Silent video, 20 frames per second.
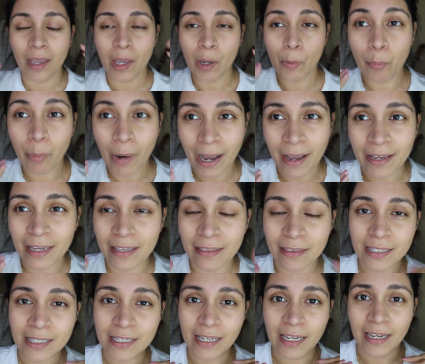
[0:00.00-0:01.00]
But in
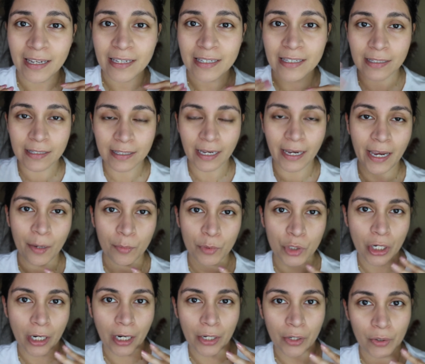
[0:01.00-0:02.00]
this case, since I am
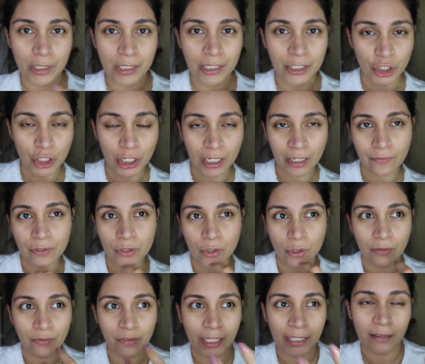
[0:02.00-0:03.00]
trying to achieve
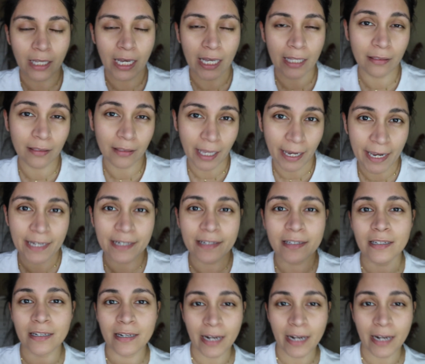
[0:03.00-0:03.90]
sort of like that light,